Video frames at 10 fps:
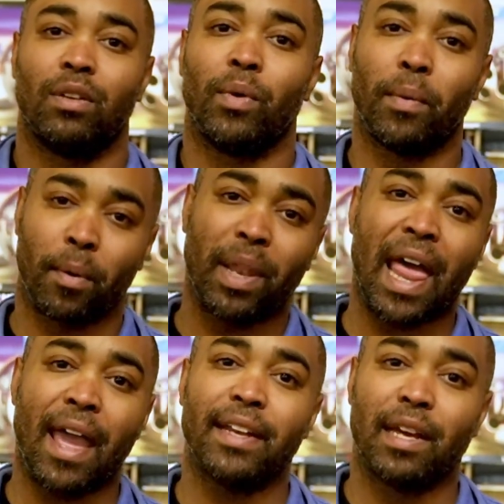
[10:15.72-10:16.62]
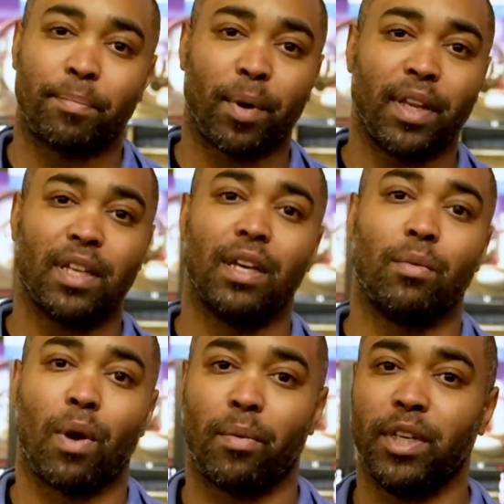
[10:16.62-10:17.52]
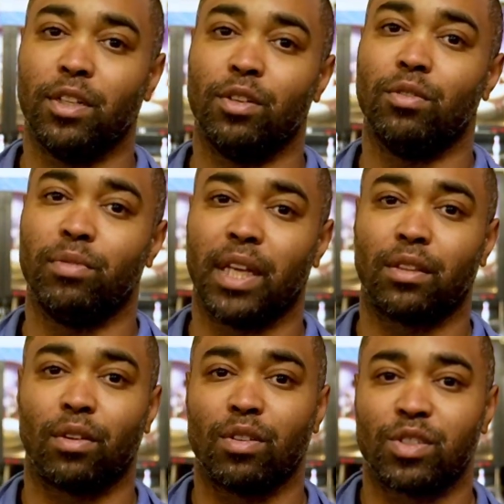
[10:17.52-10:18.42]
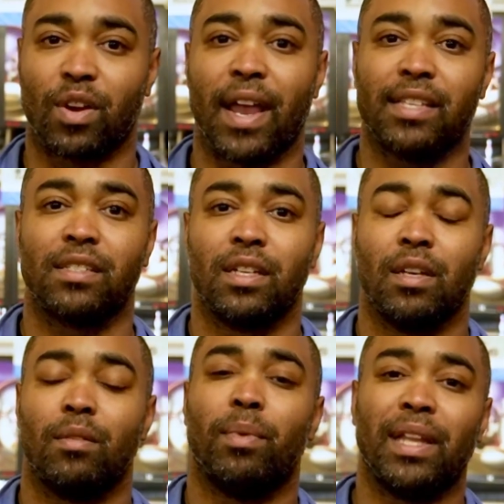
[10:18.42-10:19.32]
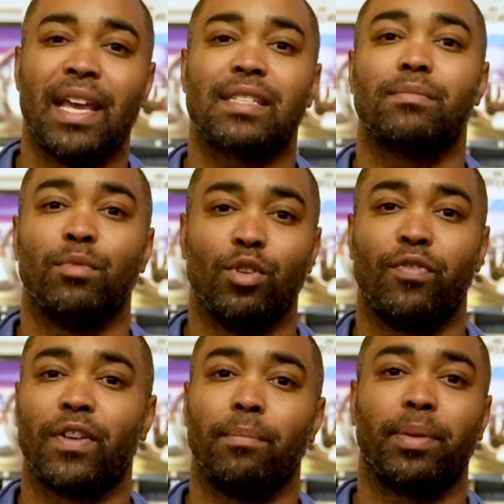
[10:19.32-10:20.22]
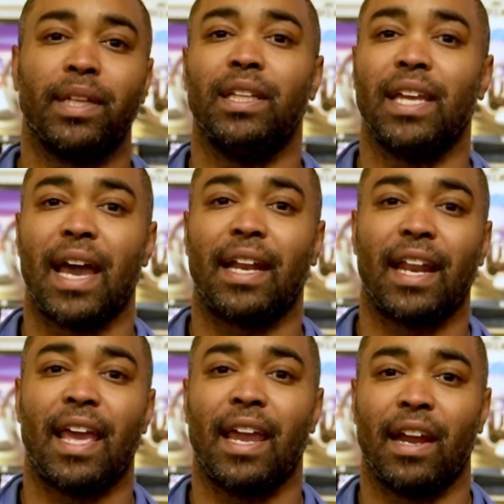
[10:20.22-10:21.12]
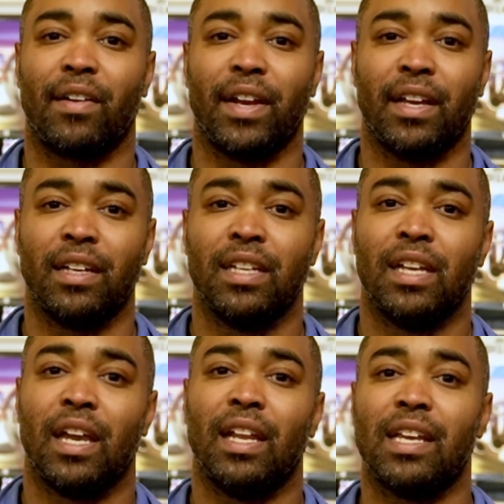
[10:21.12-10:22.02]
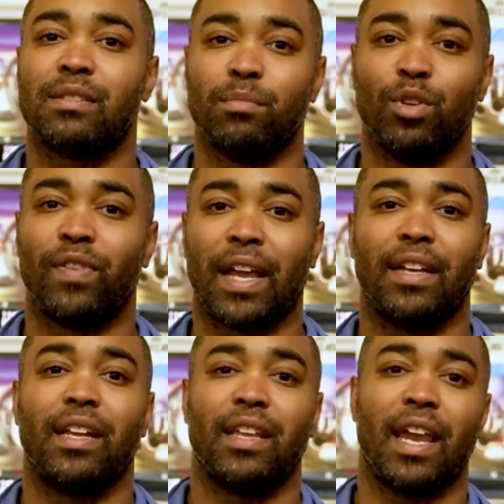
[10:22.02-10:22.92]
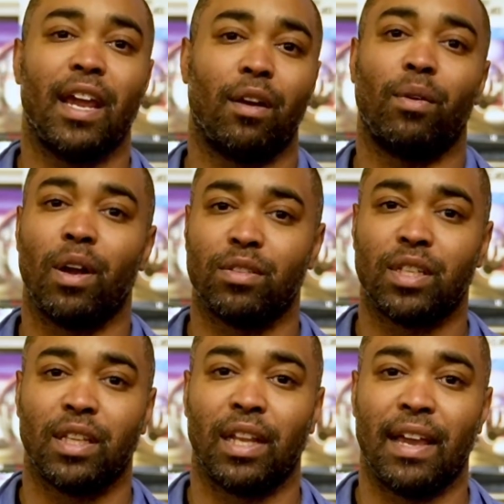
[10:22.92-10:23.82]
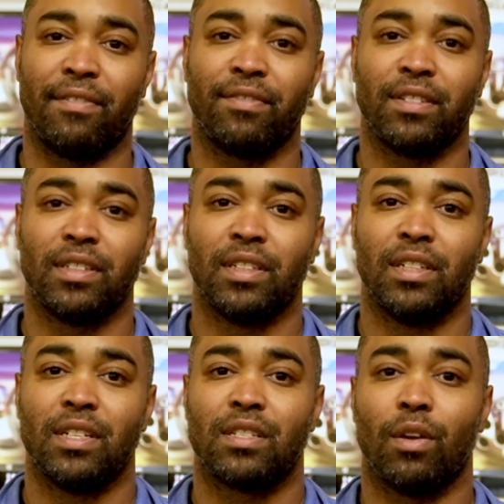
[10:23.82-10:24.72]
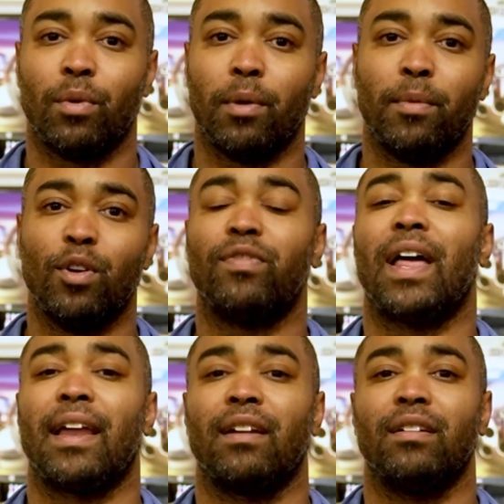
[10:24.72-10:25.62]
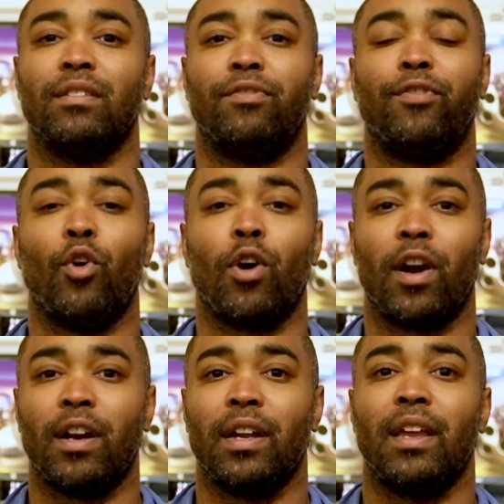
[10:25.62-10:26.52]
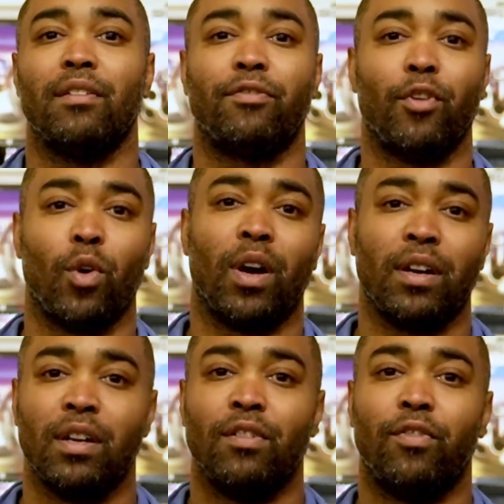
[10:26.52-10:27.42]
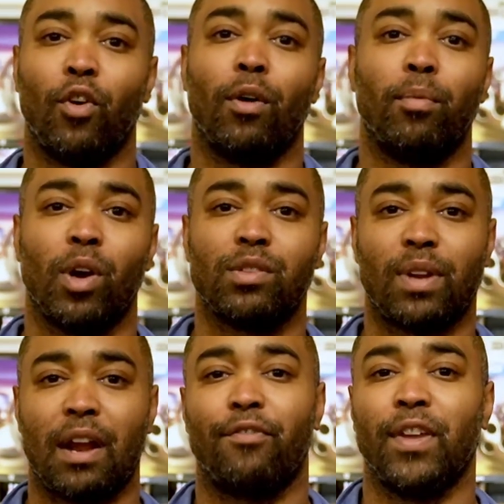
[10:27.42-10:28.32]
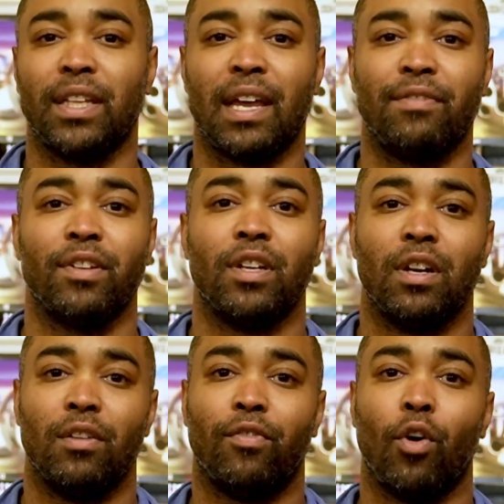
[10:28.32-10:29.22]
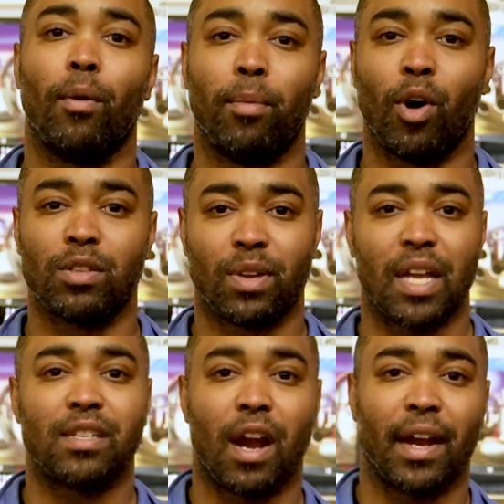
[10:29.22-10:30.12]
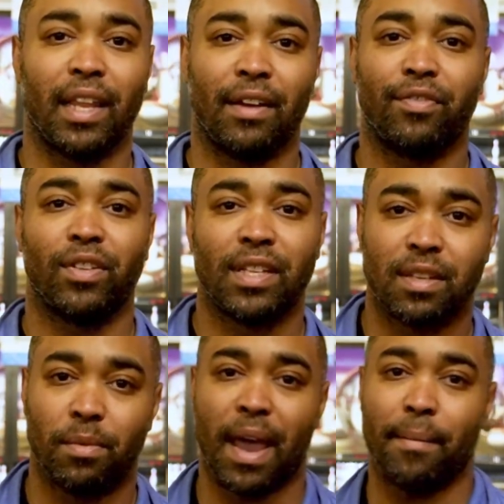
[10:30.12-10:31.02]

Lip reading: we were lined up pretty good where we knew we could throw strikes, but let's move completely out of that area and let's move like another arrow to the left. So we'll move like 4 and 4, 4 boards with our feet left, 4 boards with our target left. Let's see what